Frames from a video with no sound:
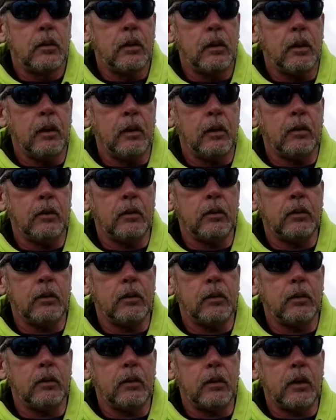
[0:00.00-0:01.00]
and it'll
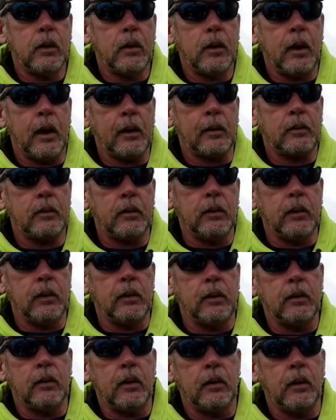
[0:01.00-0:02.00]

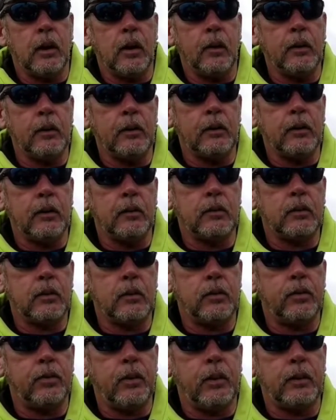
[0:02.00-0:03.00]
actually allow you
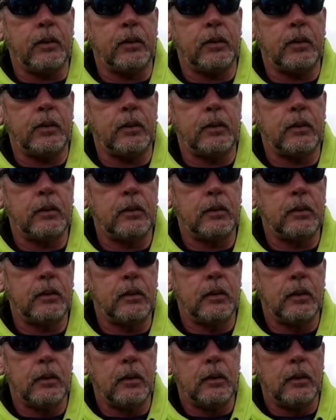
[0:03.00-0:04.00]
to fish
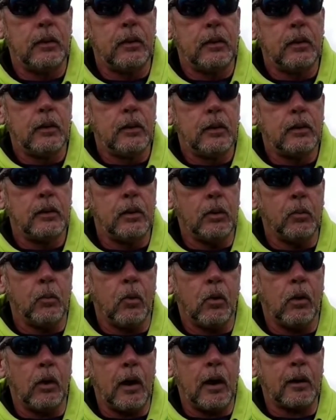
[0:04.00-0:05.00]
your
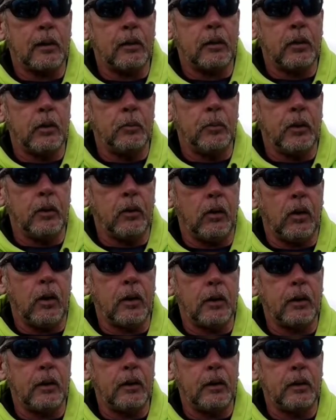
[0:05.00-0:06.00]
Warlock a little bit
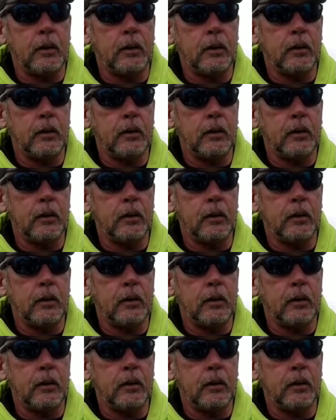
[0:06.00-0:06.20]
longer